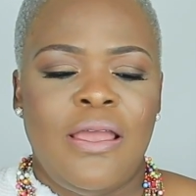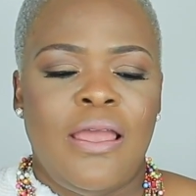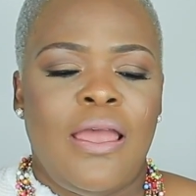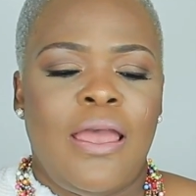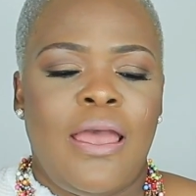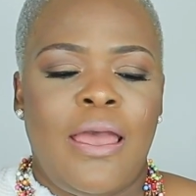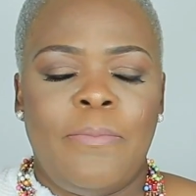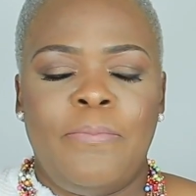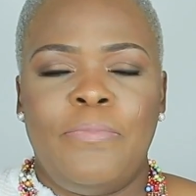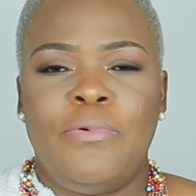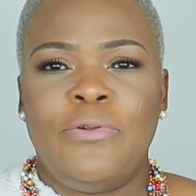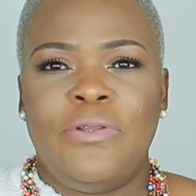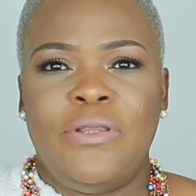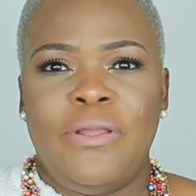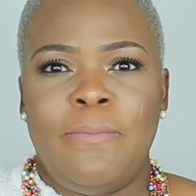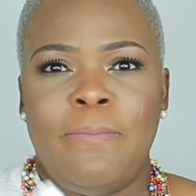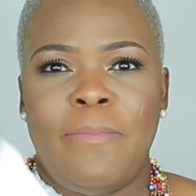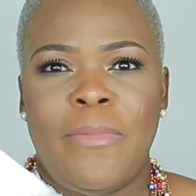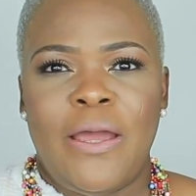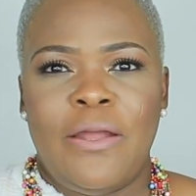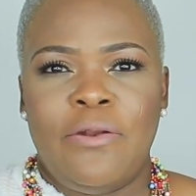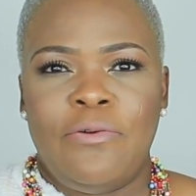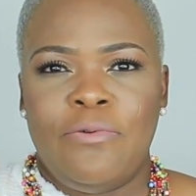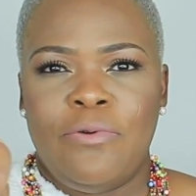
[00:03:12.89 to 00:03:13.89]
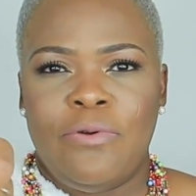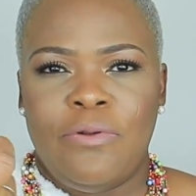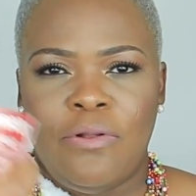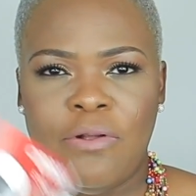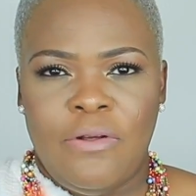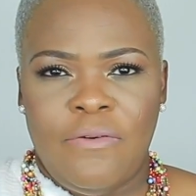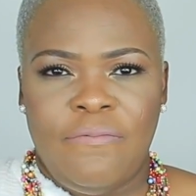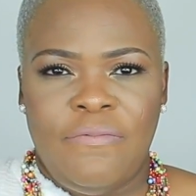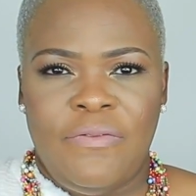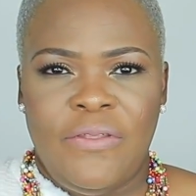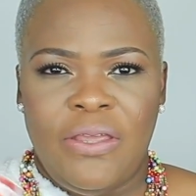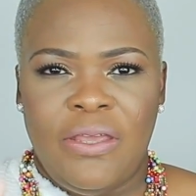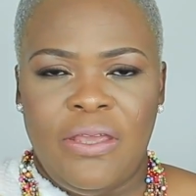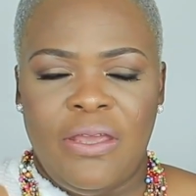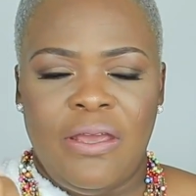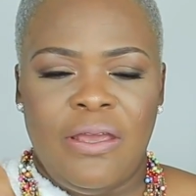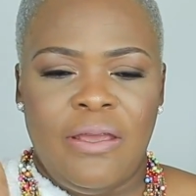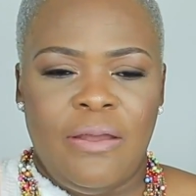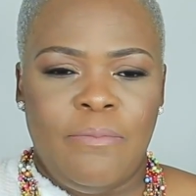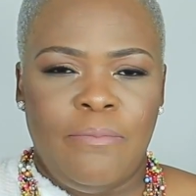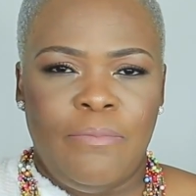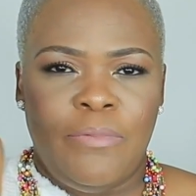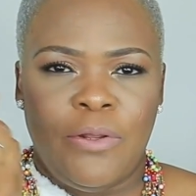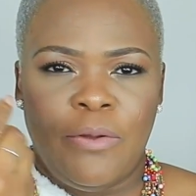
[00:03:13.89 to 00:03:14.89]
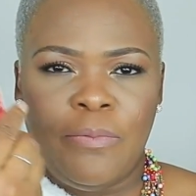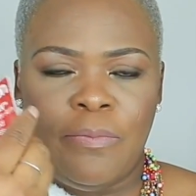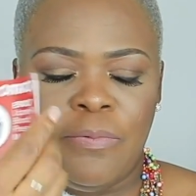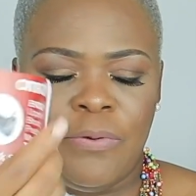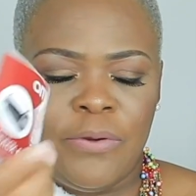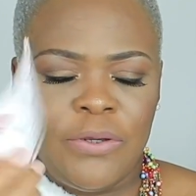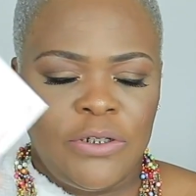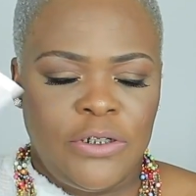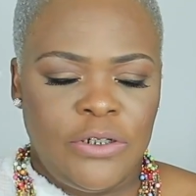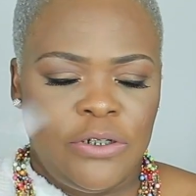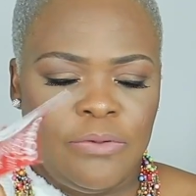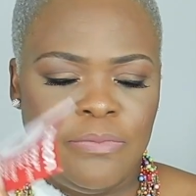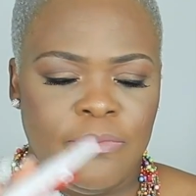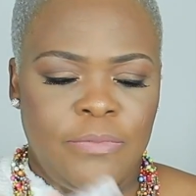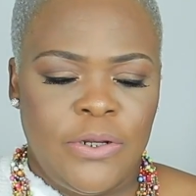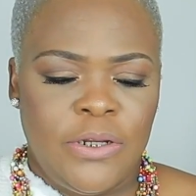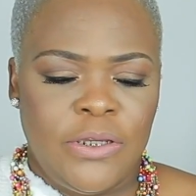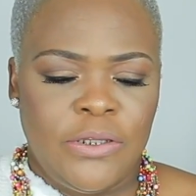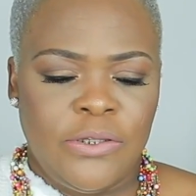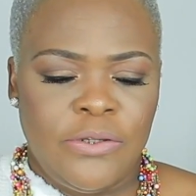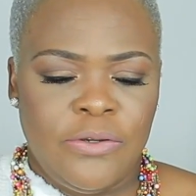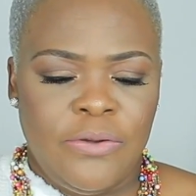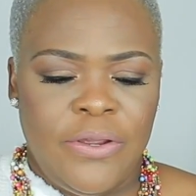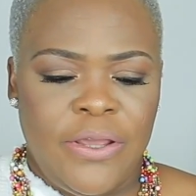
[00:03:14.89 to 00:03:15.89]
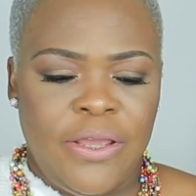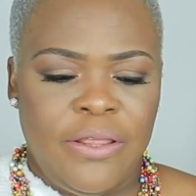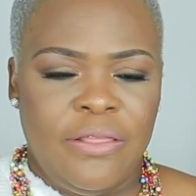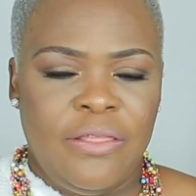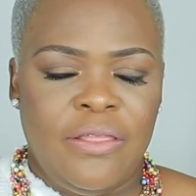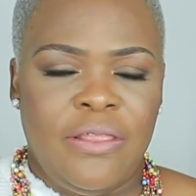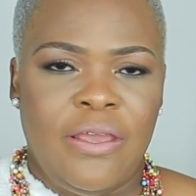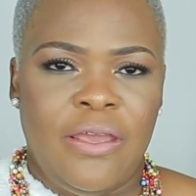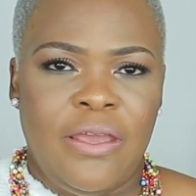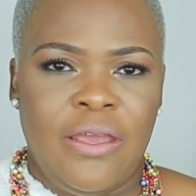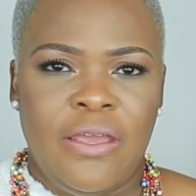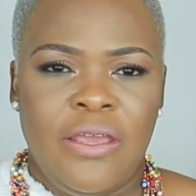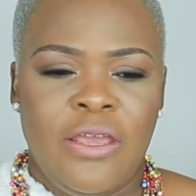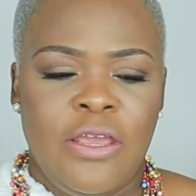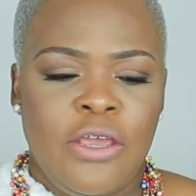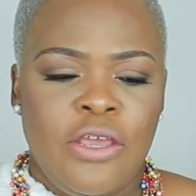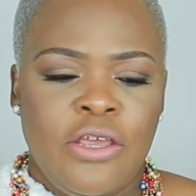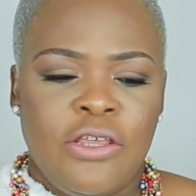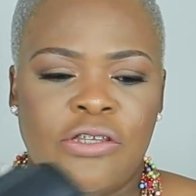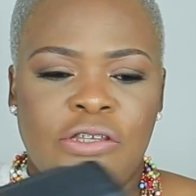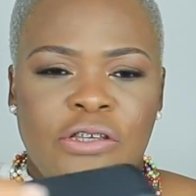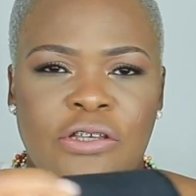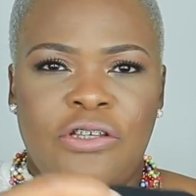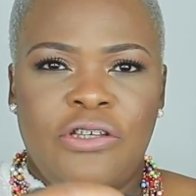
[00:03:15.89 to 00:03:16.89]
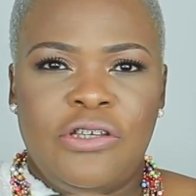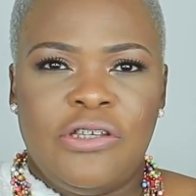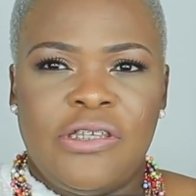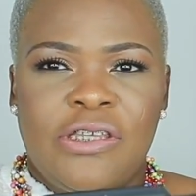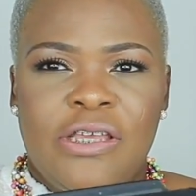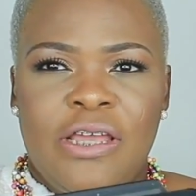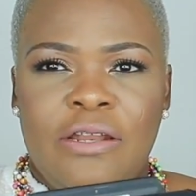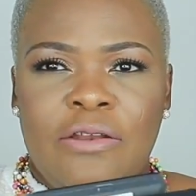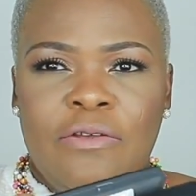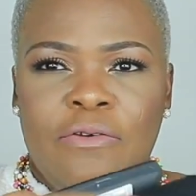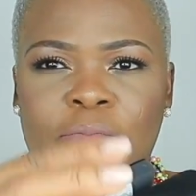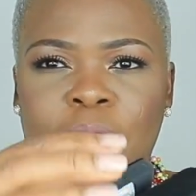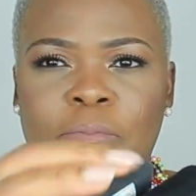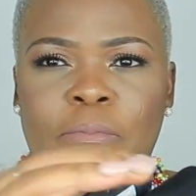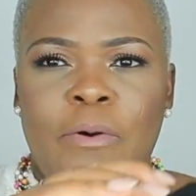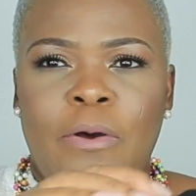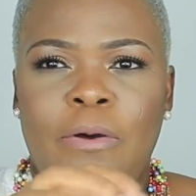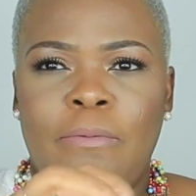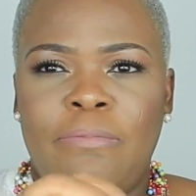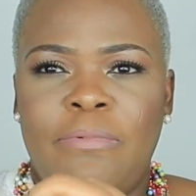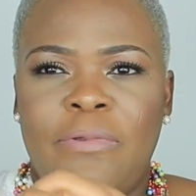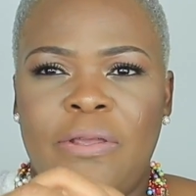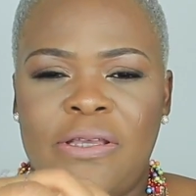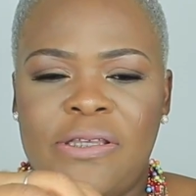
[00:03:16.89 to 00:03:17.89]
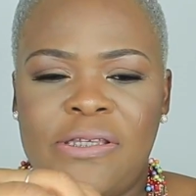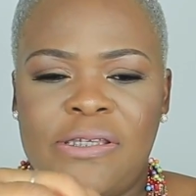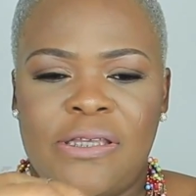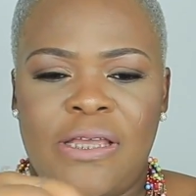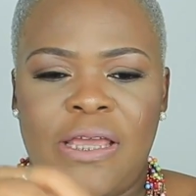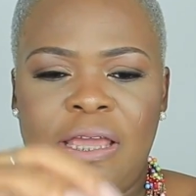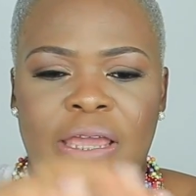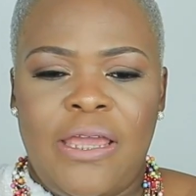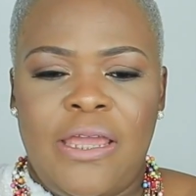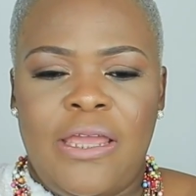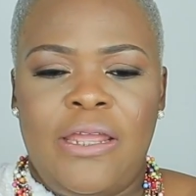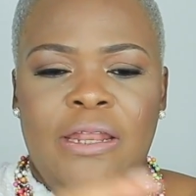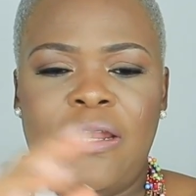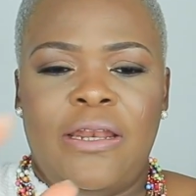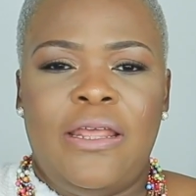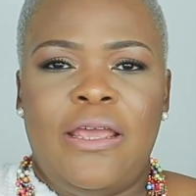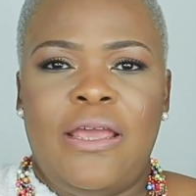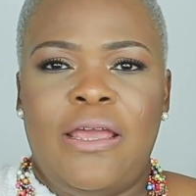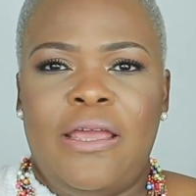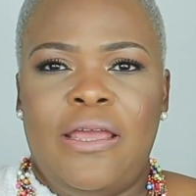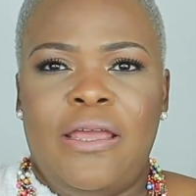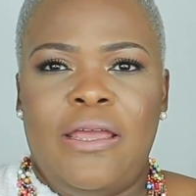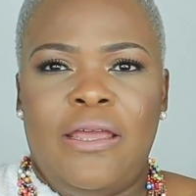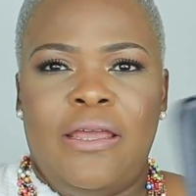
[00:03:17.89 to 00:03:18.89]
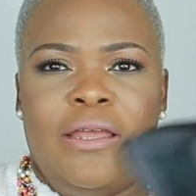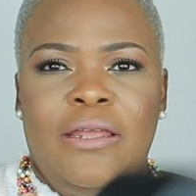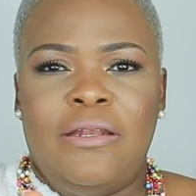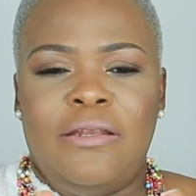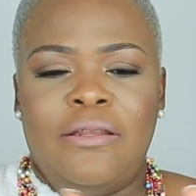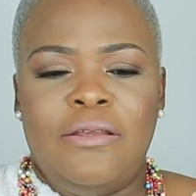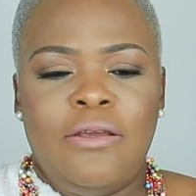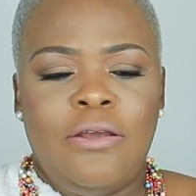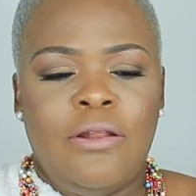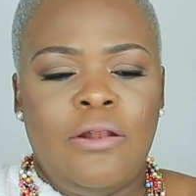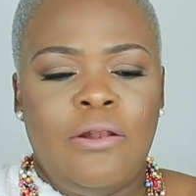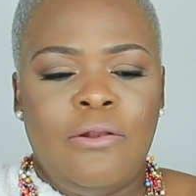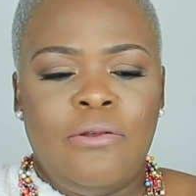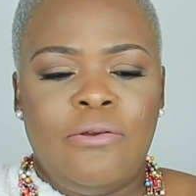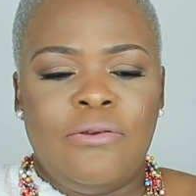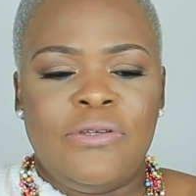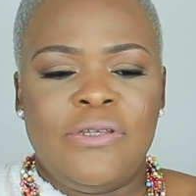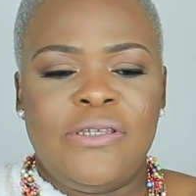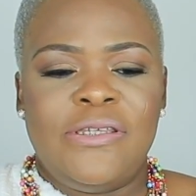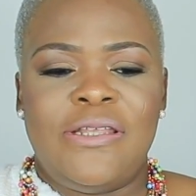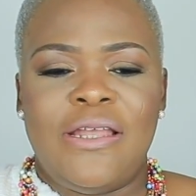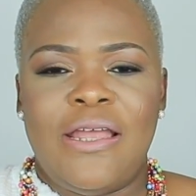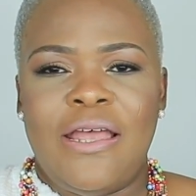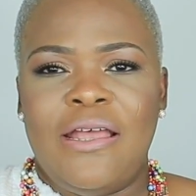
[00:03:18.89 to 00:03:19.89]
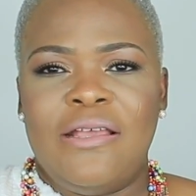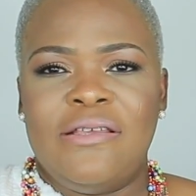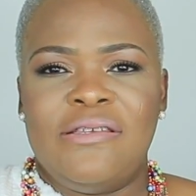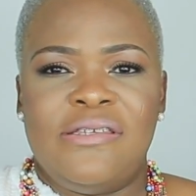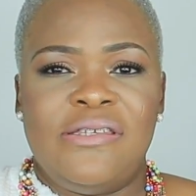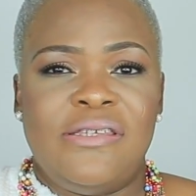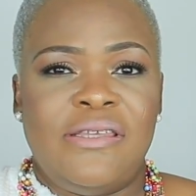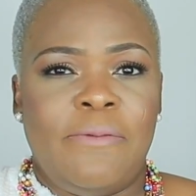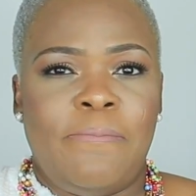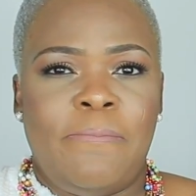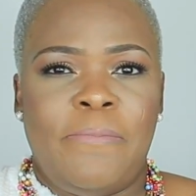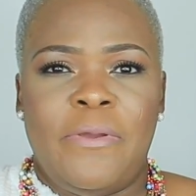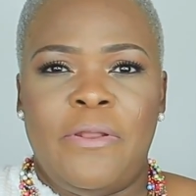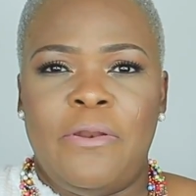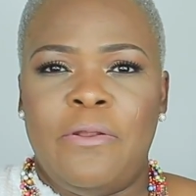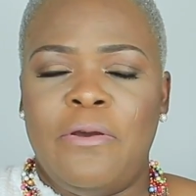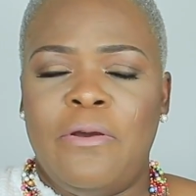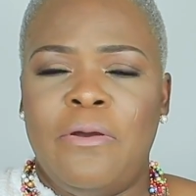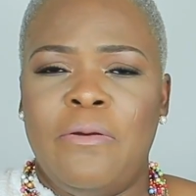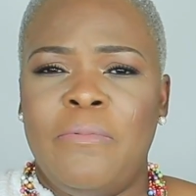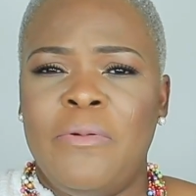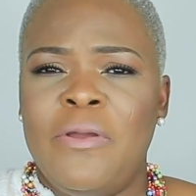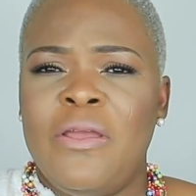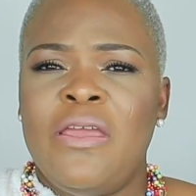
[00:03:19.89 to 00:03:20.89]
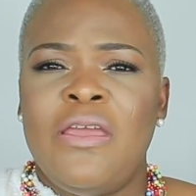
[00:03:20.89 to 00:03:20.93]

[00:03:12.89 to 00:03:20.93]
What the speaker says: I put the manual of the blood pressure monitor in there. So just kind of pop this in and close that, zip it up.